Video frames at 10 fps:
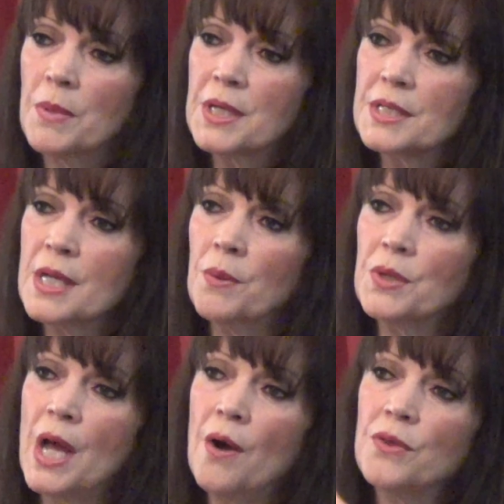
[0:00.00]
Because they were
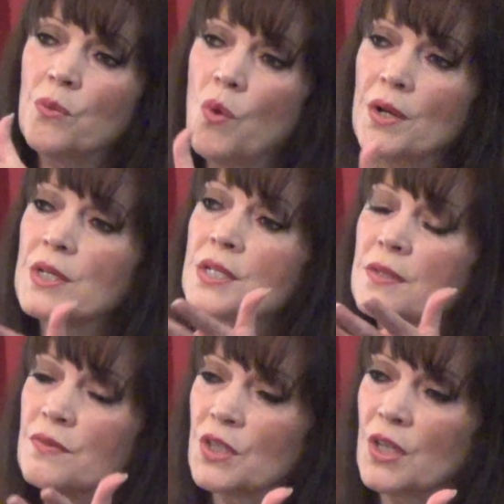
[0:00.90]
now in the oneness
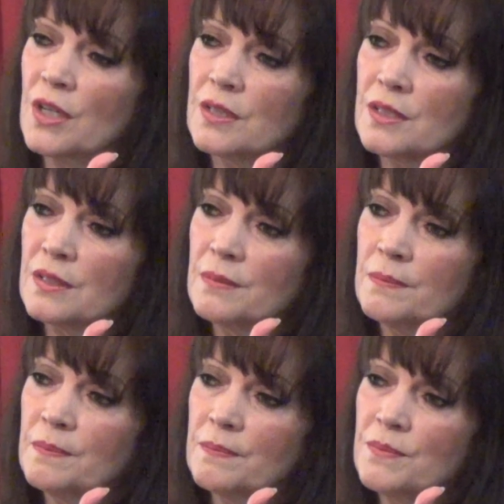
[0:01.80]
of God
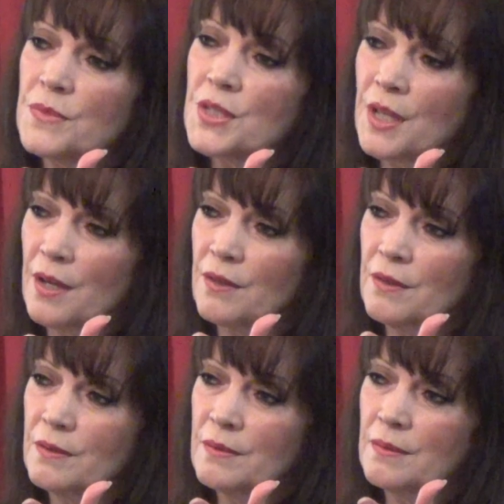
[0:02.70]
together.
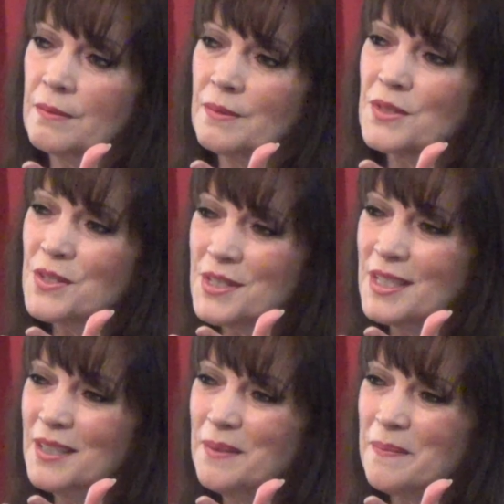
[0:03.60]
Do you
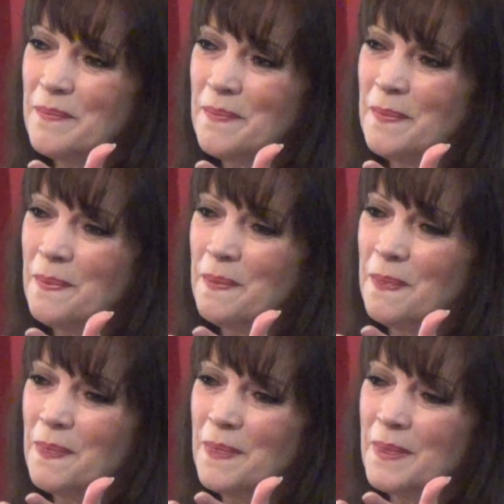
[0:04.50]
see?
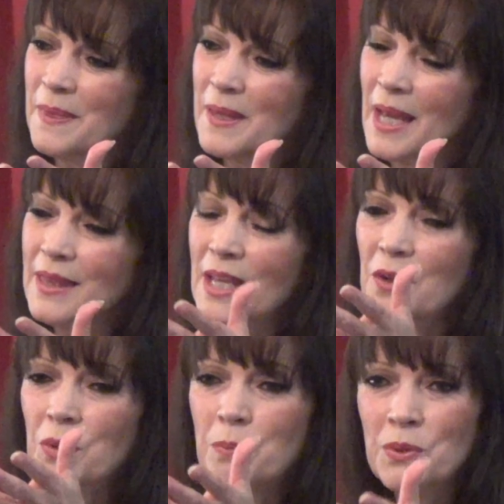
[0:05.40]
And then
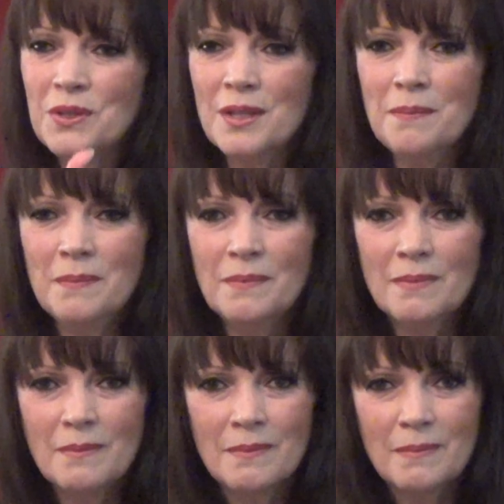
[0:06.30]
he would put them
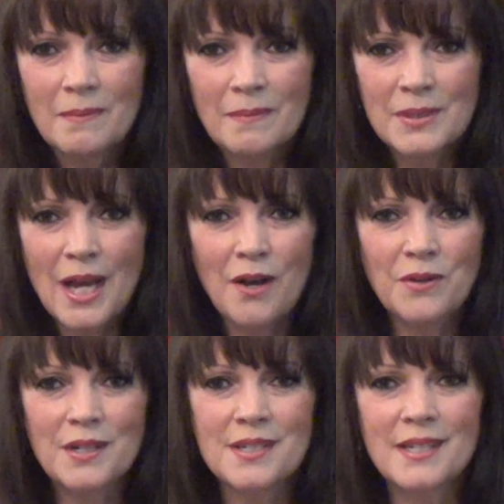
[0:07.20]

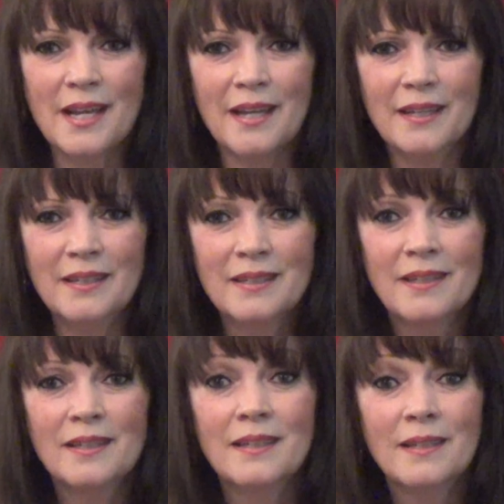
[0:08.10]
down and say,
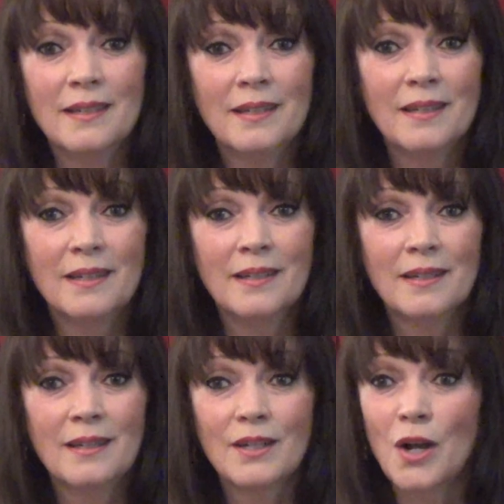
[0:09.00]

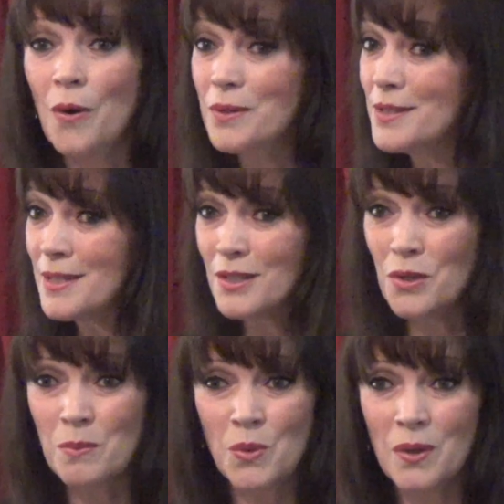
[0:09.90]
Go and sin
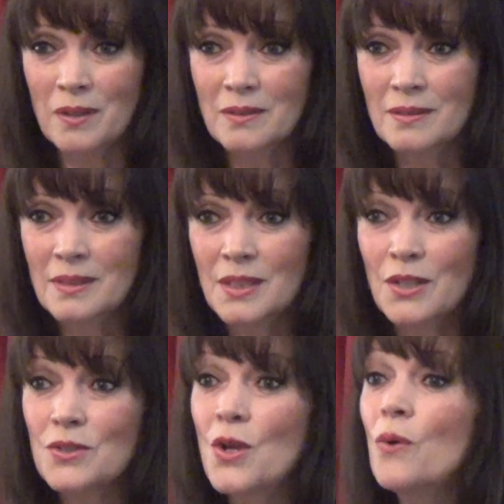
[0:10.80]
no more.
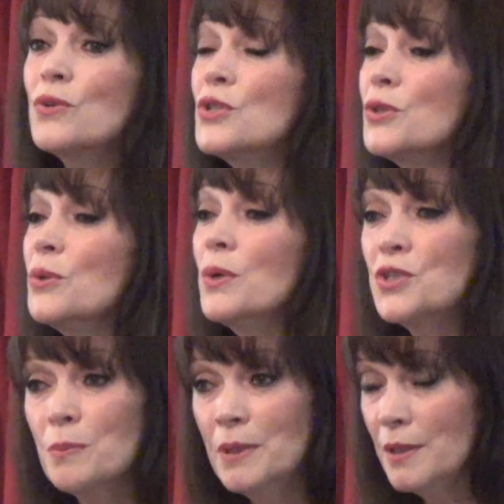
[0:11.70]
Don't do
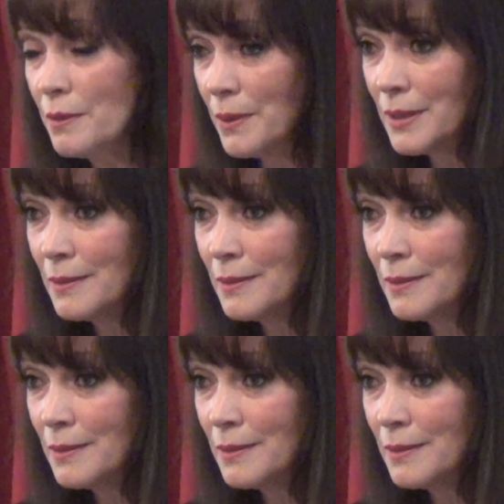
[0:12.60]
what you've been doing.